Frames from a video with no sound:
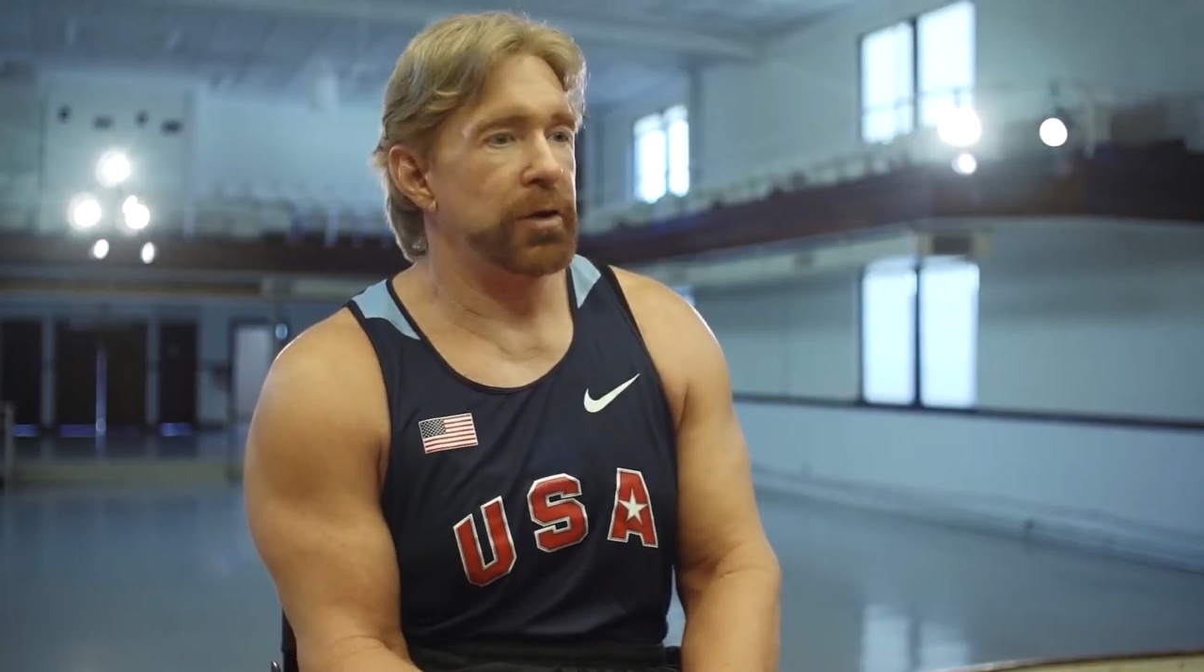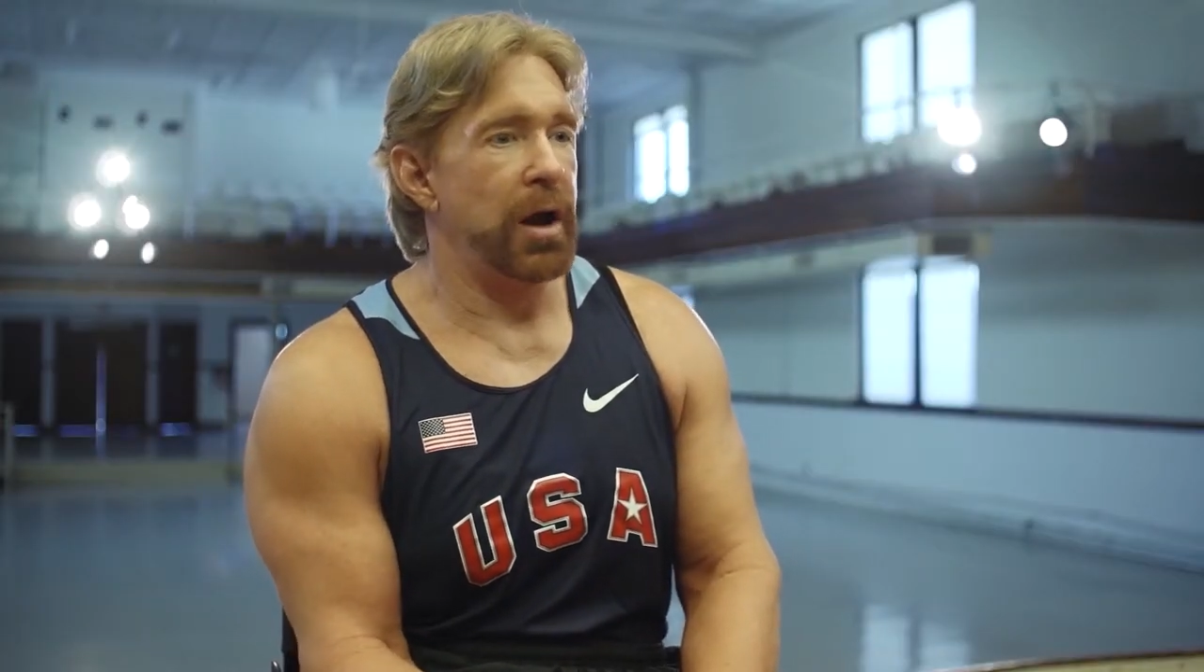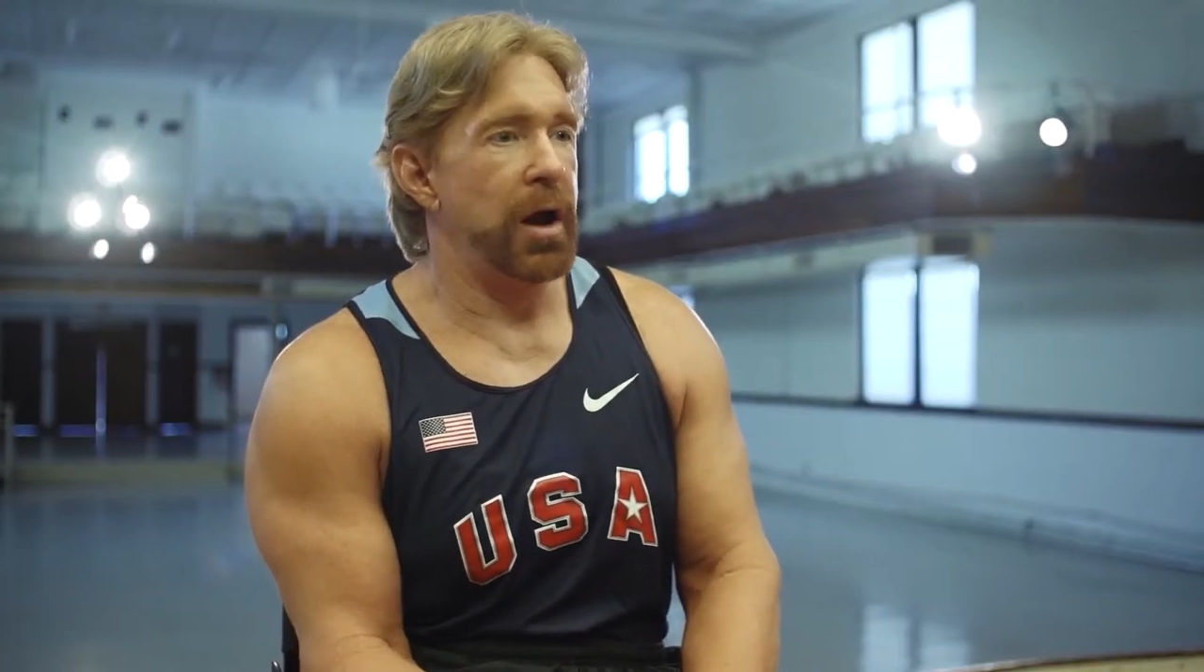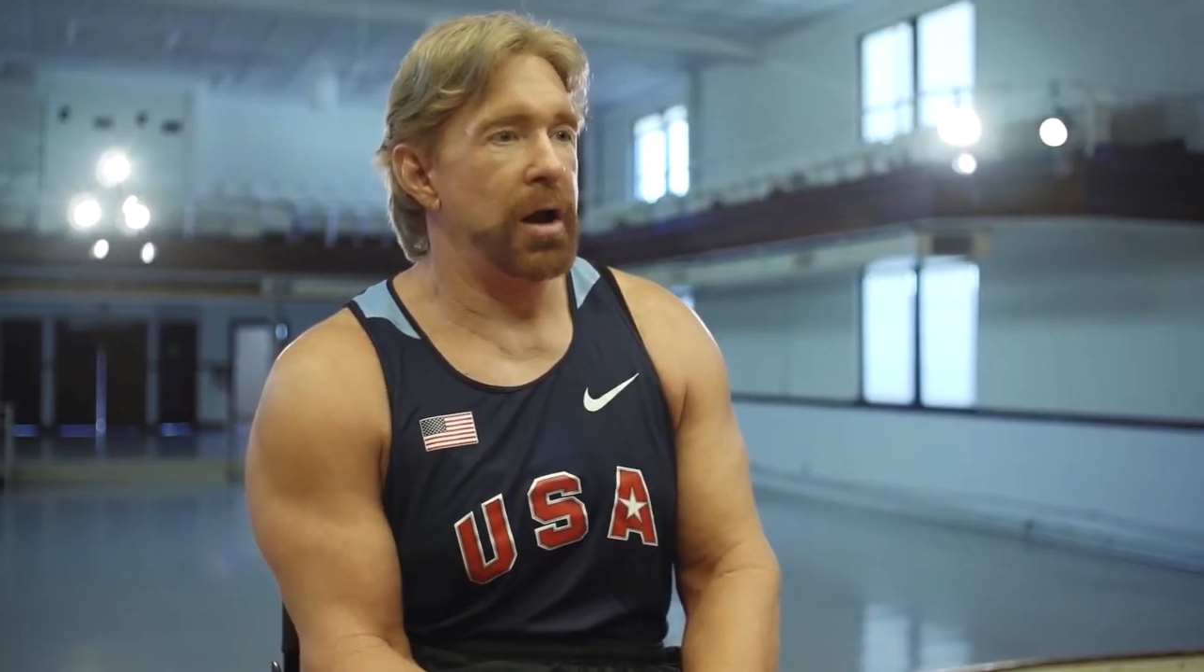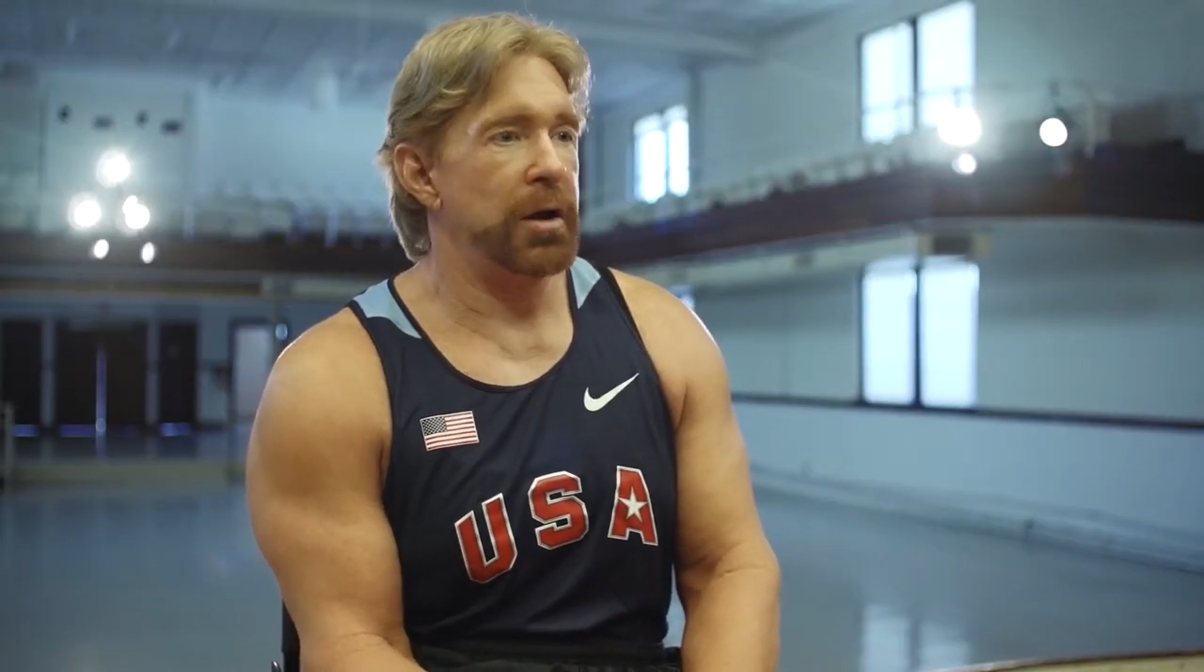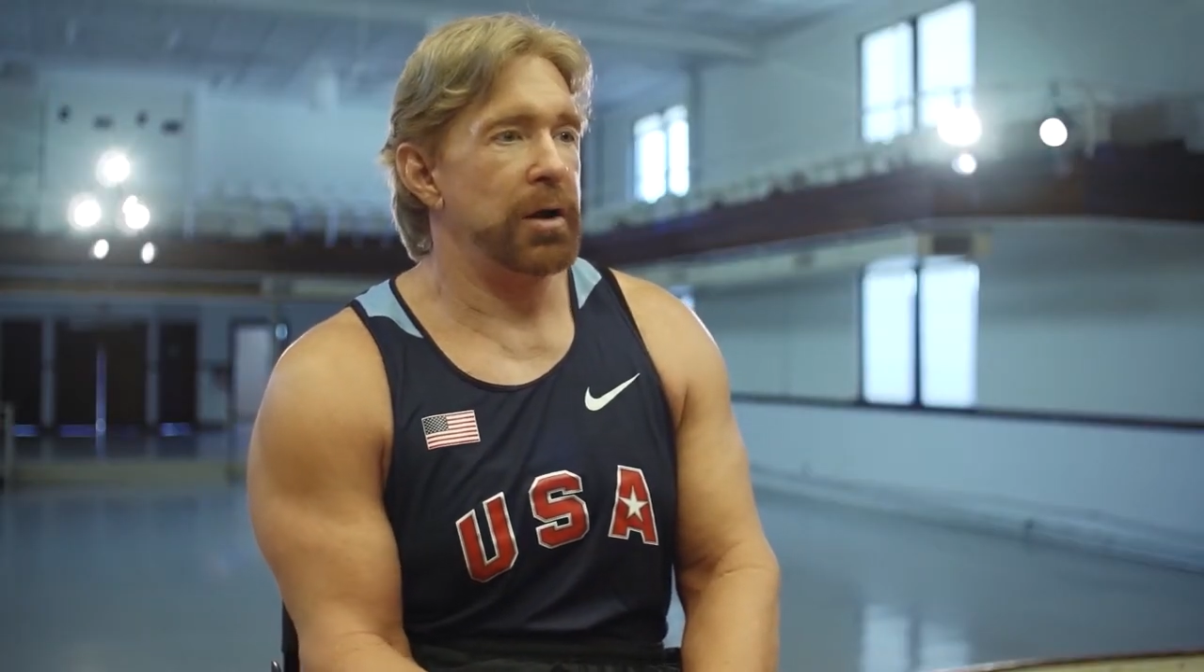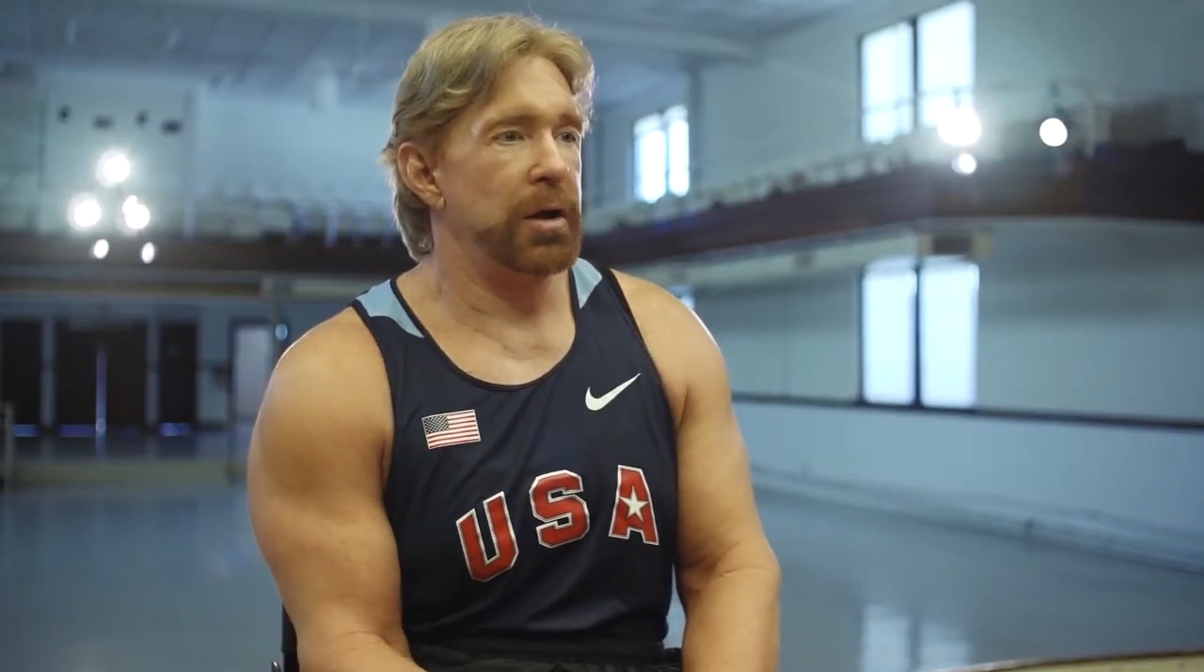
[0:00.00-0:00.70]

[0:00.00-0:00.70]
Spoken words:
God